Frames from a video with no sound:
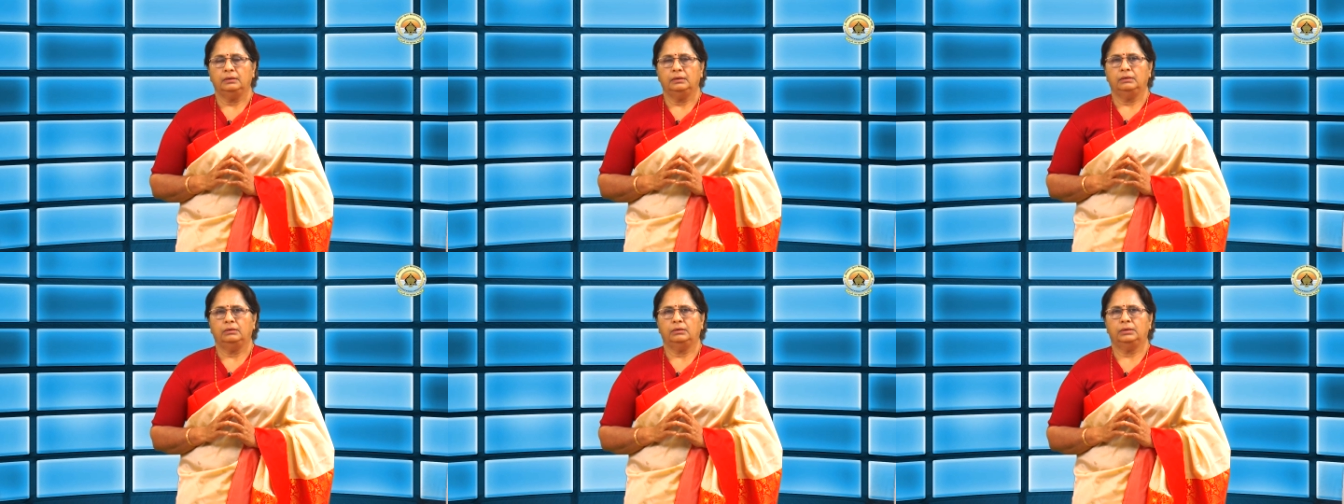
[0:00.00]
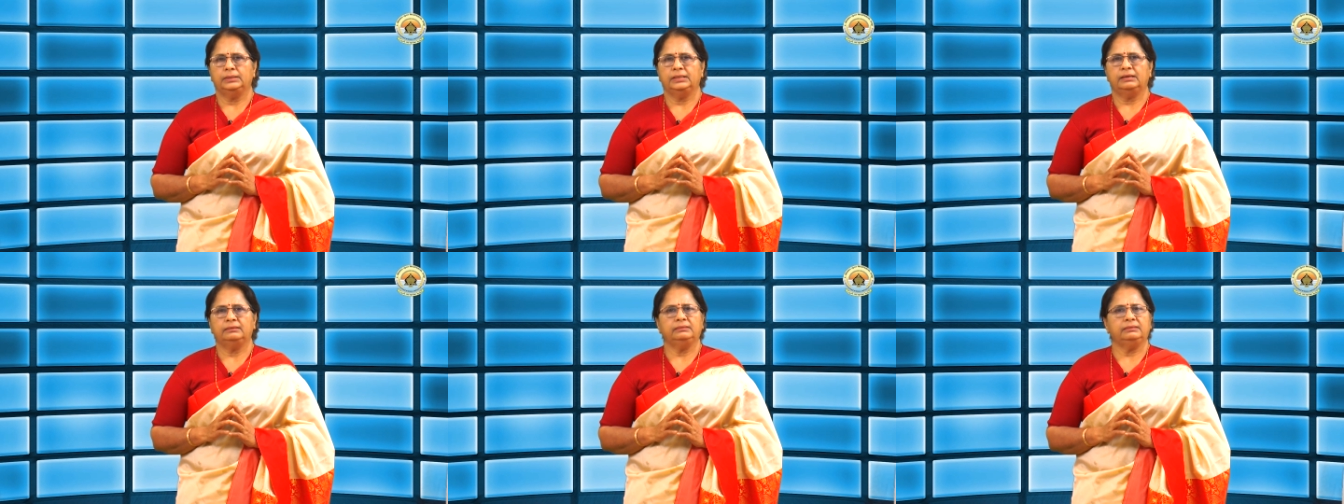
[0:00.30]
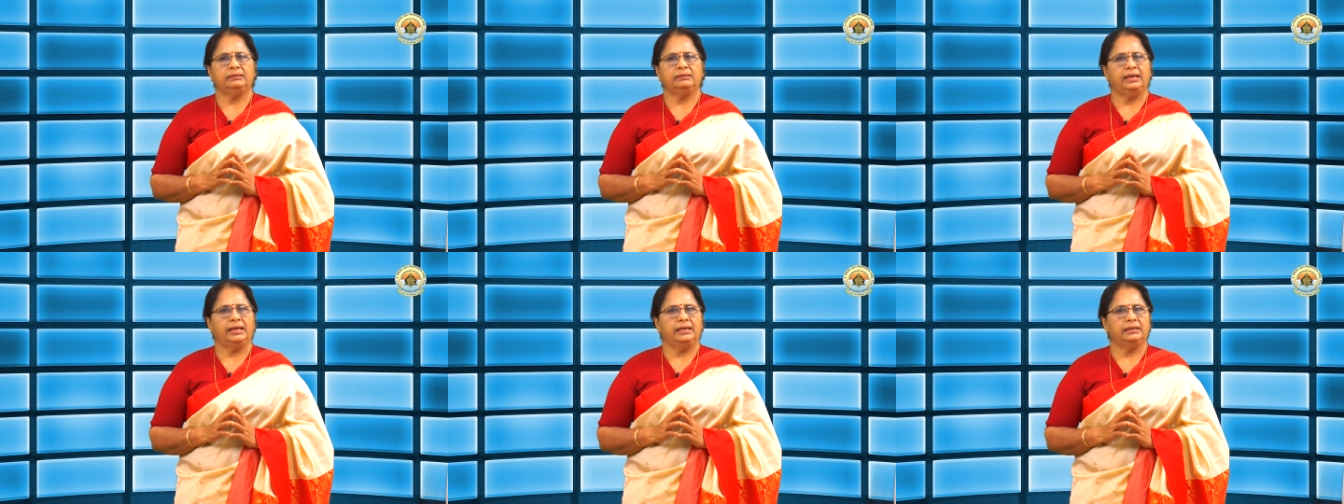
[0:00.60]
On the
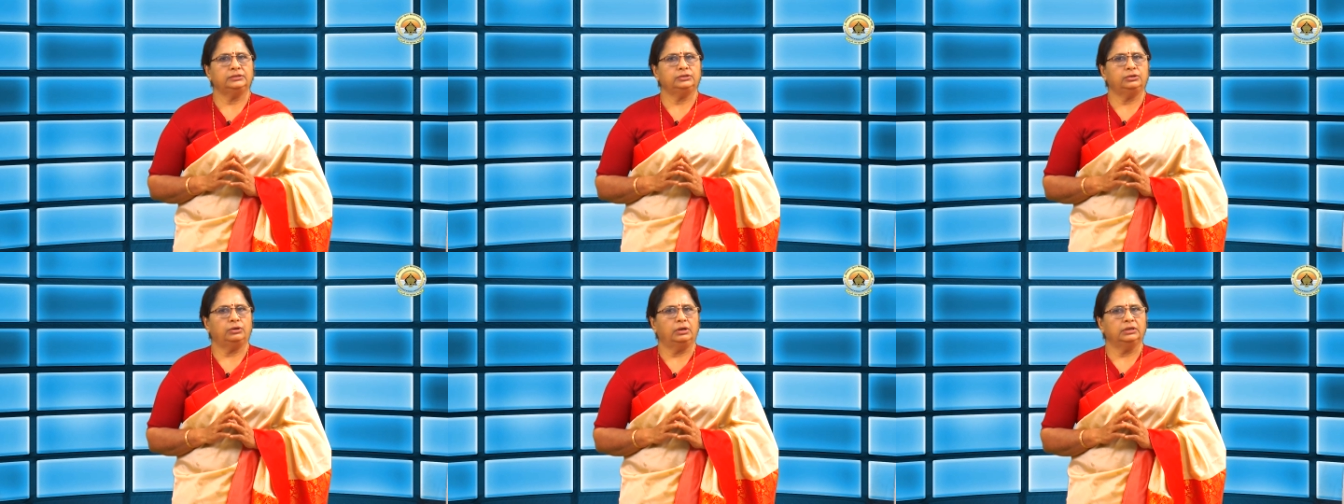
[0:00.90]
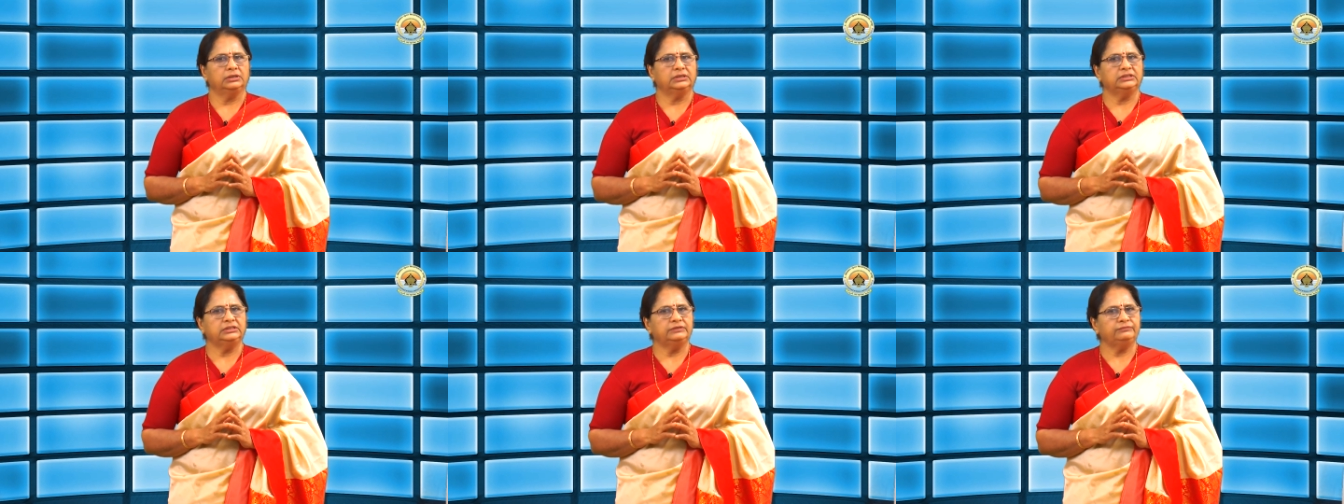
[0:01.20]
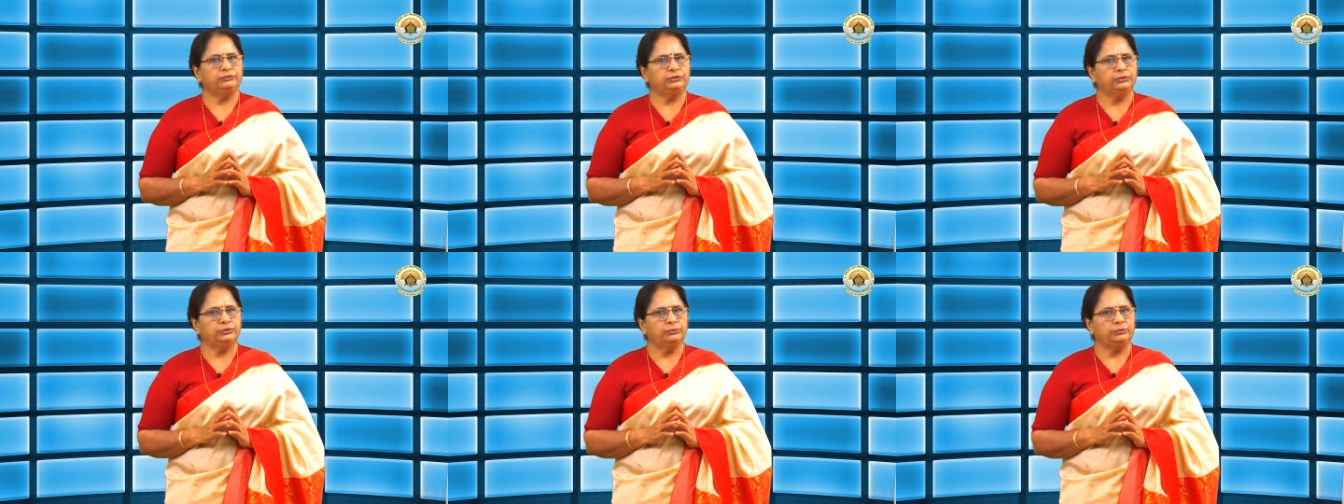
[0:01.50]
other hand,
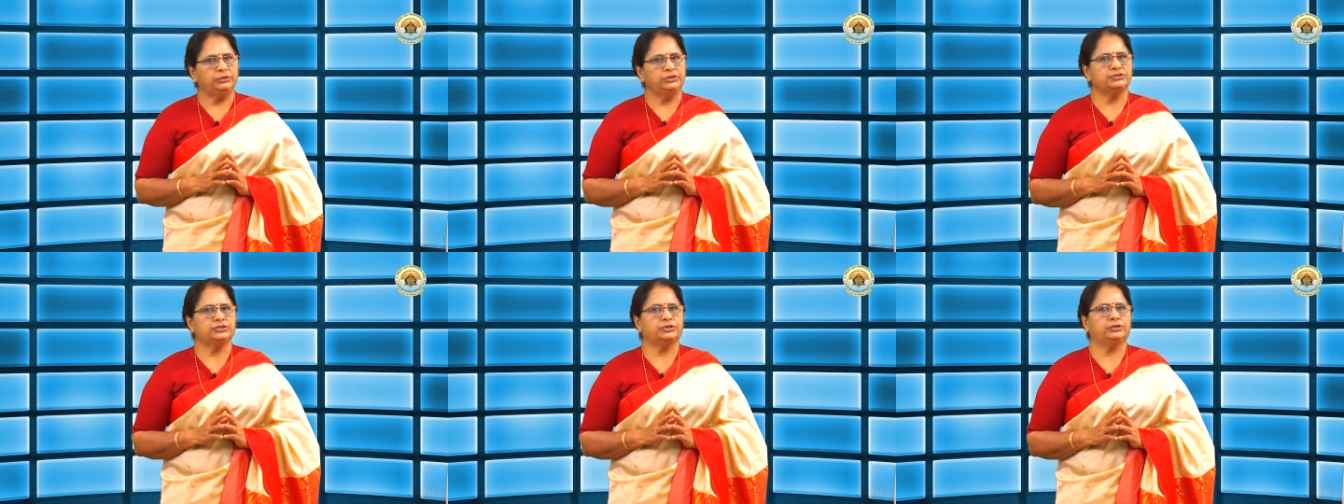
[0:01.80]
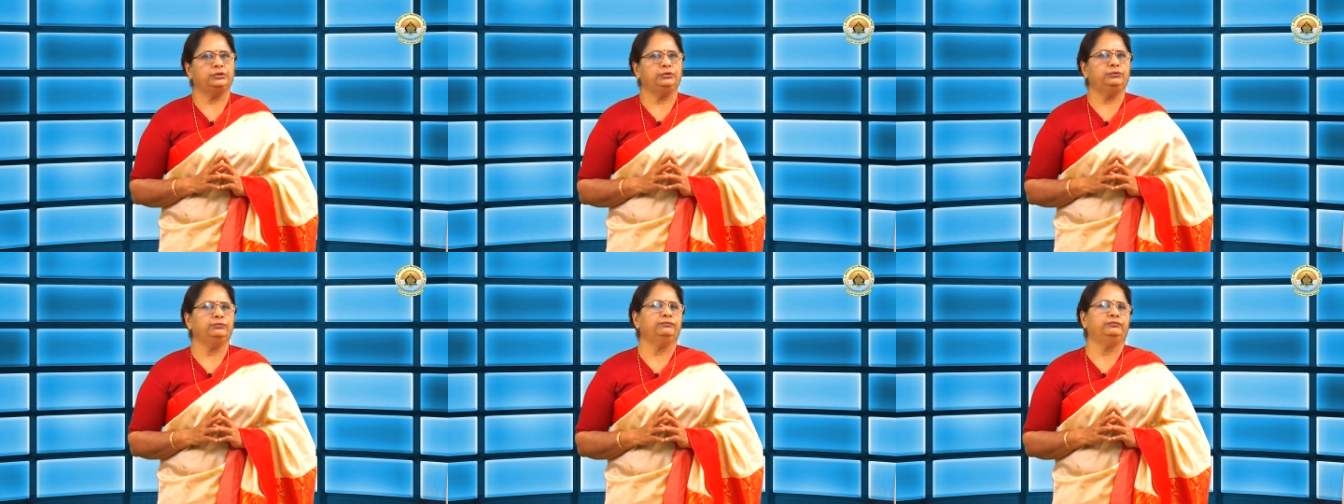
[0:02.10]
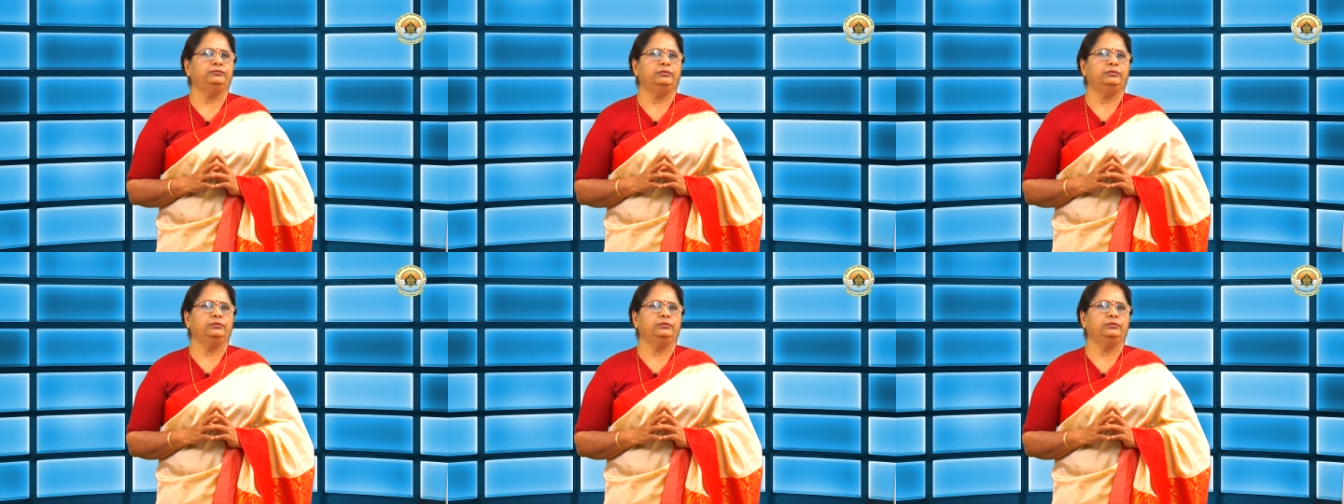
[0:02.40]
cognitive theories grew